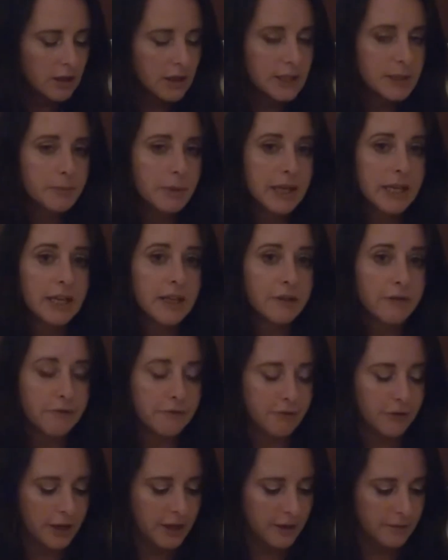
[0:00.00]
Speaking of
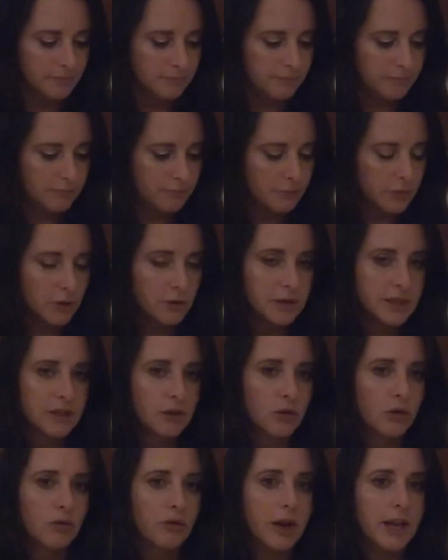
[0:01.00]
freedom, because
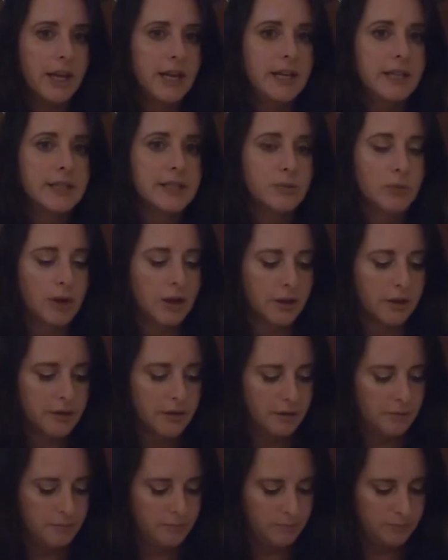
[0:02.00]
Laura ends with,